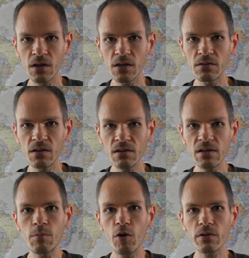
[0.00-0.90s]
in the early
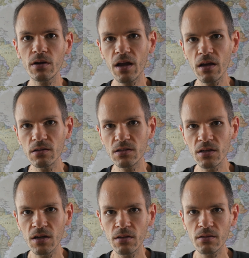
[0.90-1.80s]
modern age
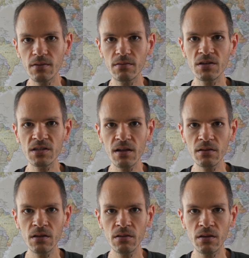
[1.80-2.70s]
that resulted